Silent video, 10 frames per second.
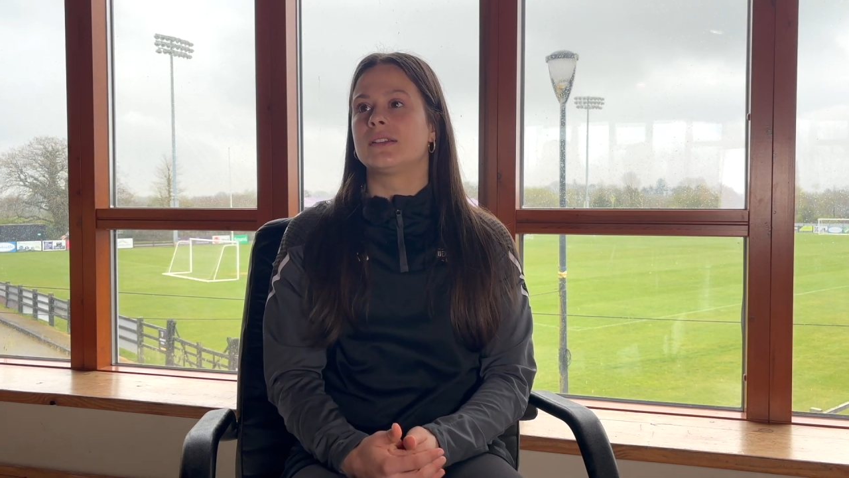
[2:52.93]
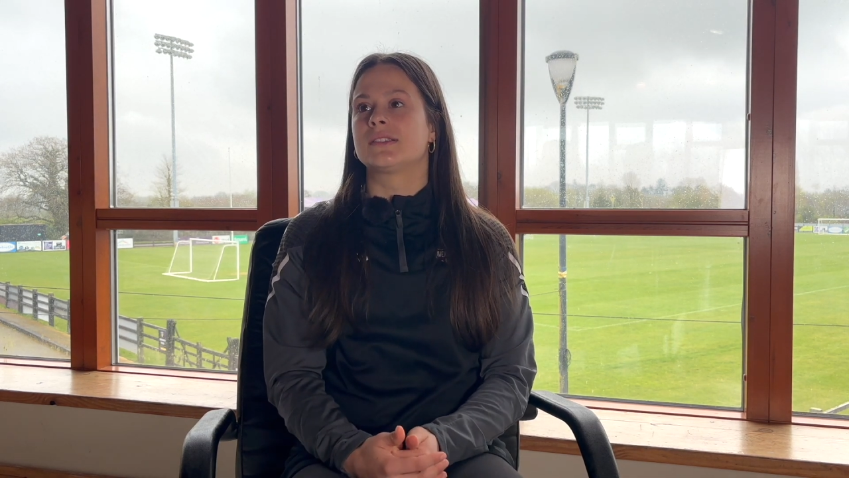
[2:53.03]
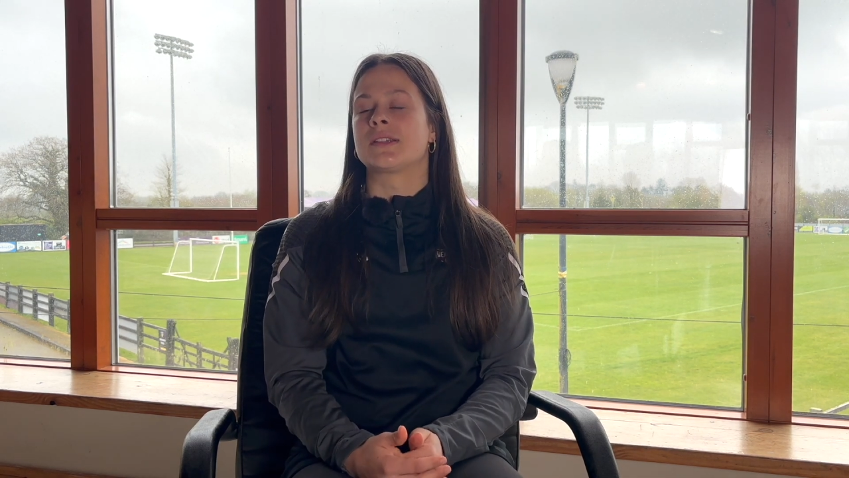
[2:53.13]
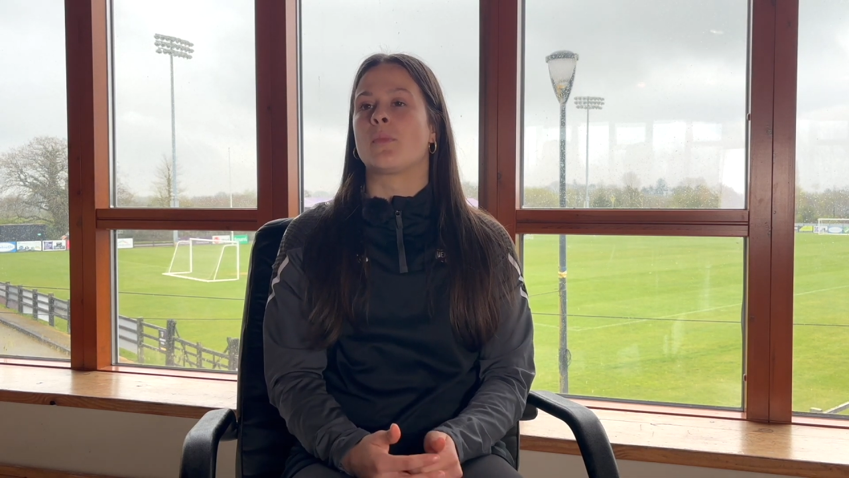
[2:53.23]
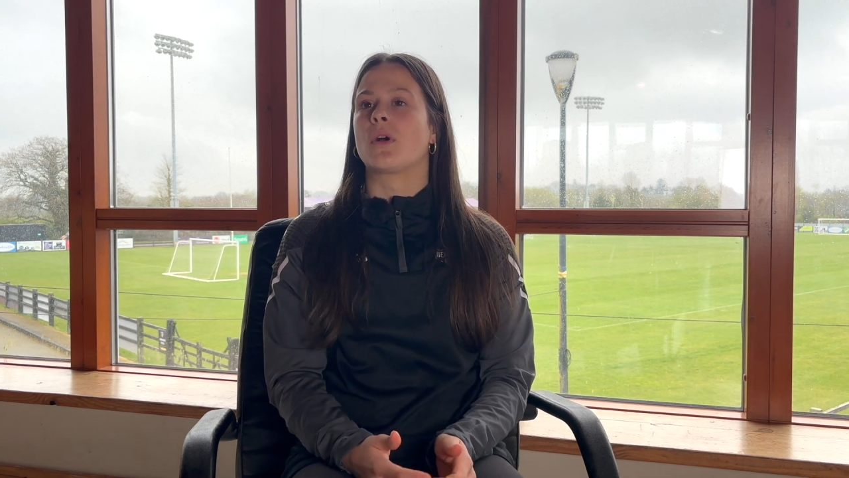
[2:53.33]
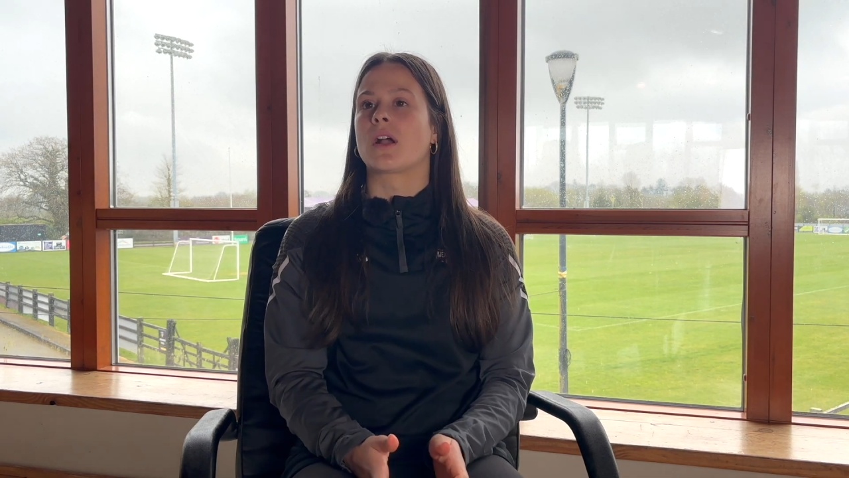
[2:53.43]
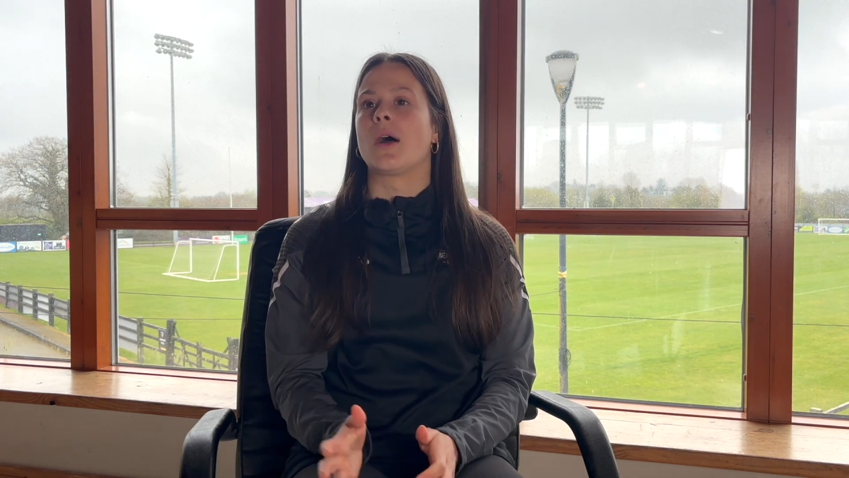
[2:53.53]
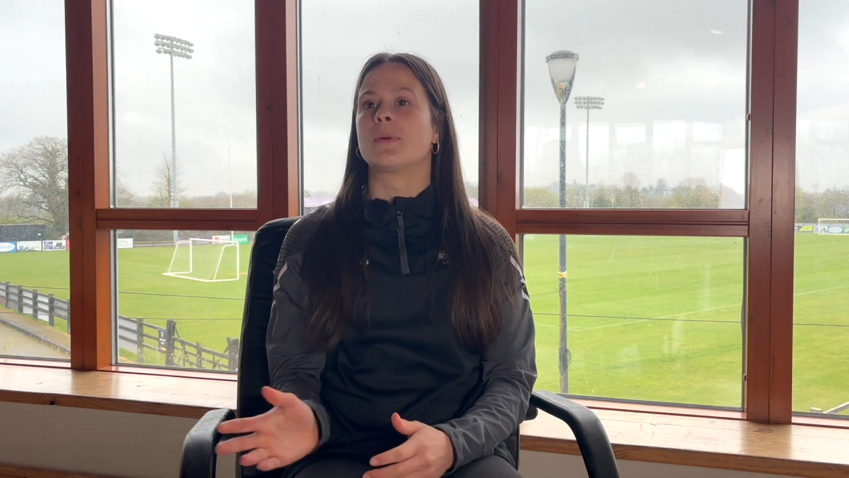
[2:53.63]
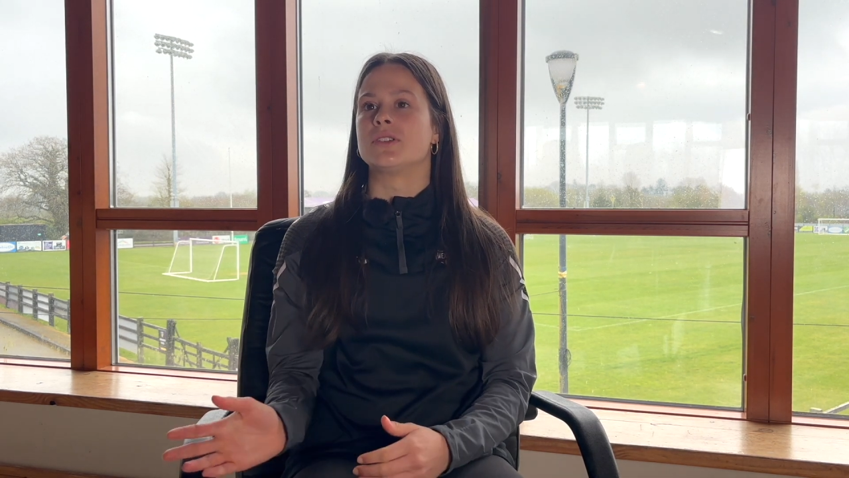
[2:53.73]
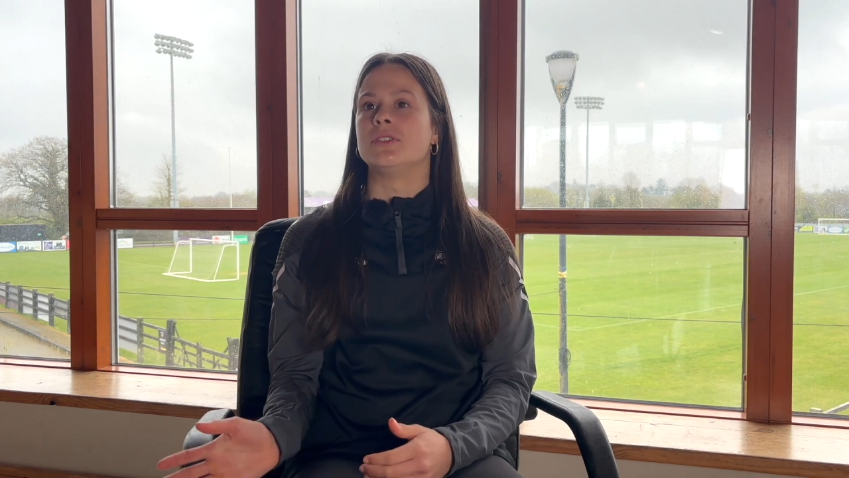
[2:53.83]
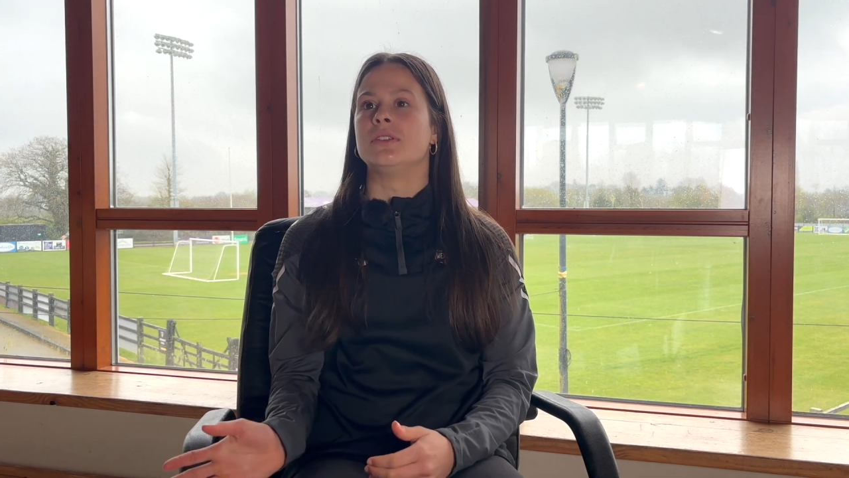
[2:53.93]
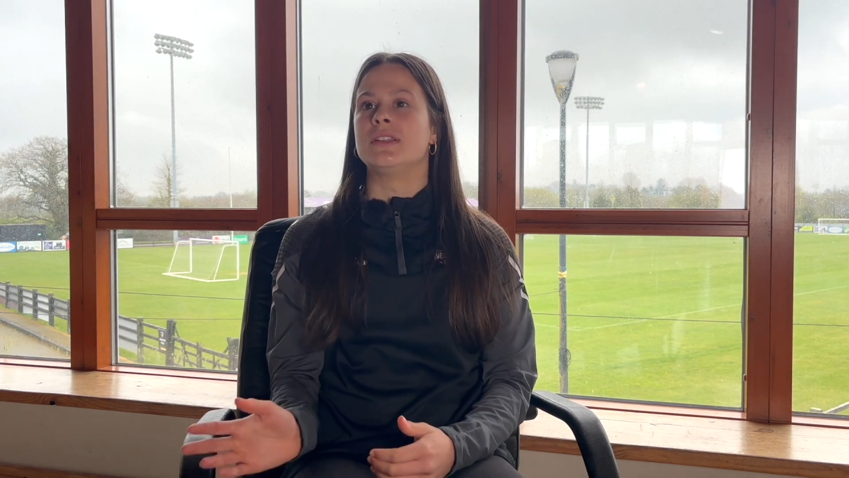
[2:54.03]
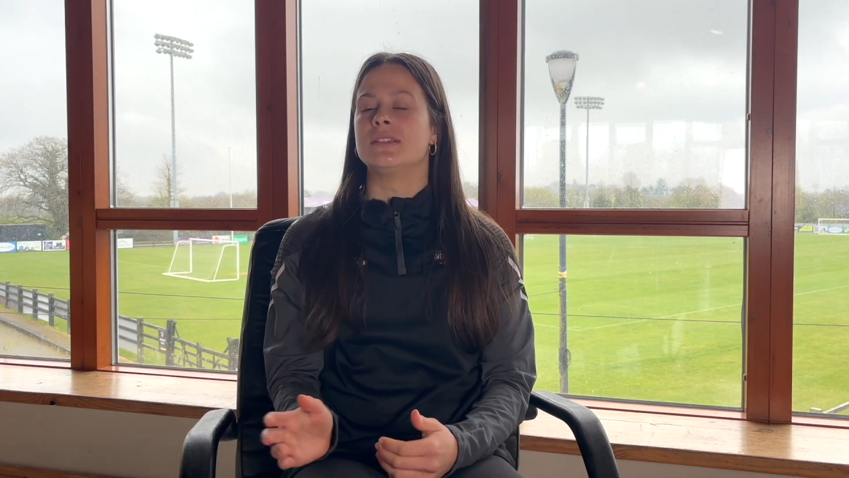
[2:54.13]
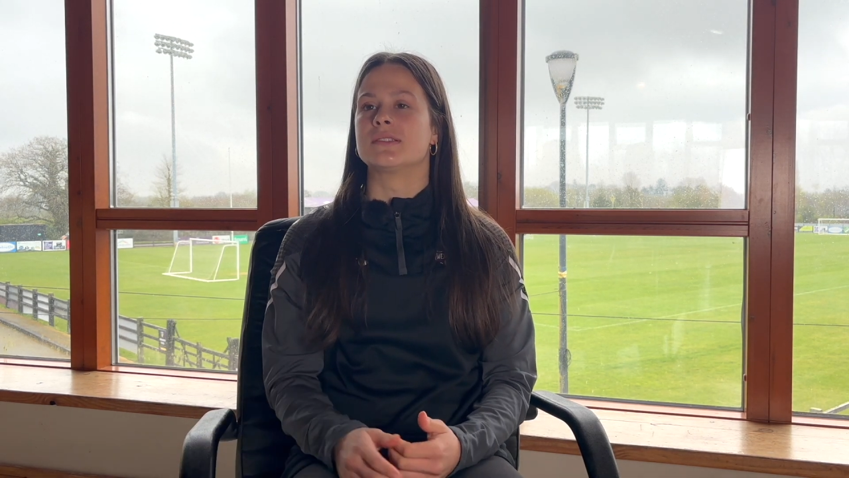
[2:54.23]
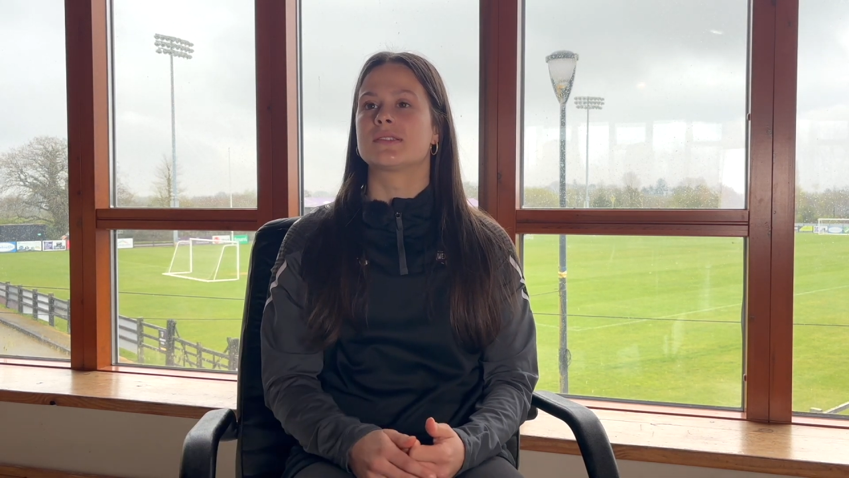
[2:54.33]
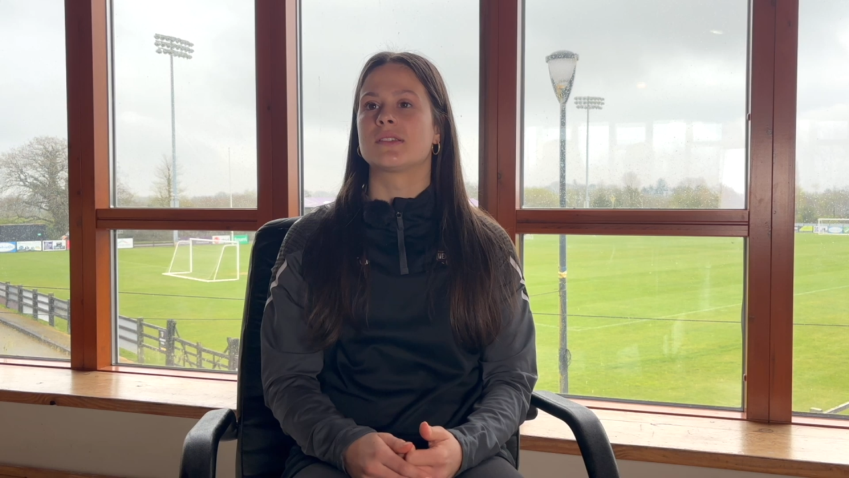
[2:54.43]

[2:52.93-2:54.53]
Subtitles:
some work opportunities